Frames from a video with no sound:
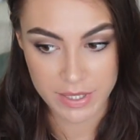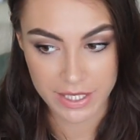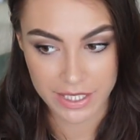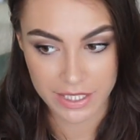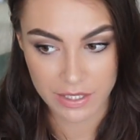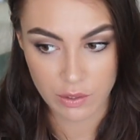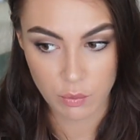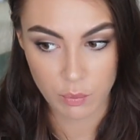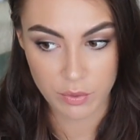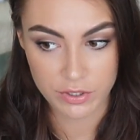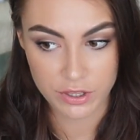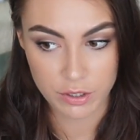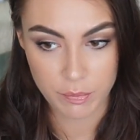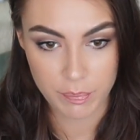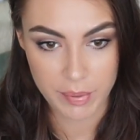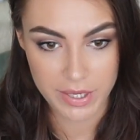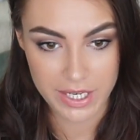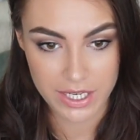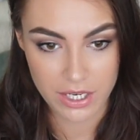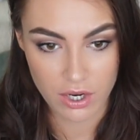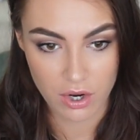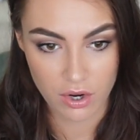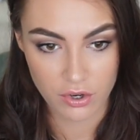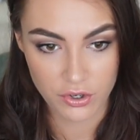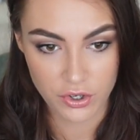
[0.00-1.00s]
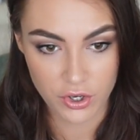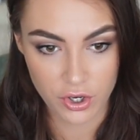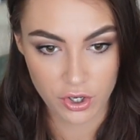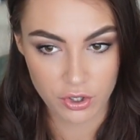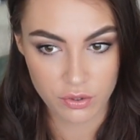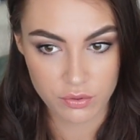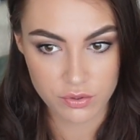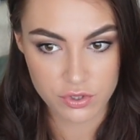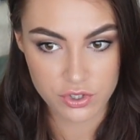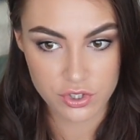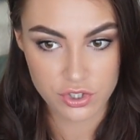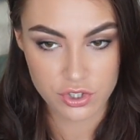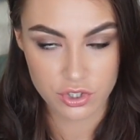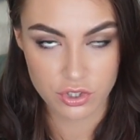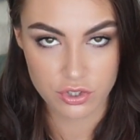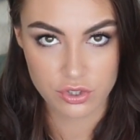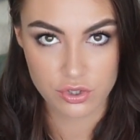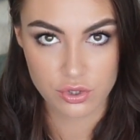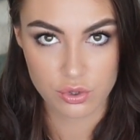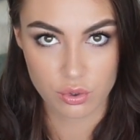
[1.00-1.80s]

me with the PR notes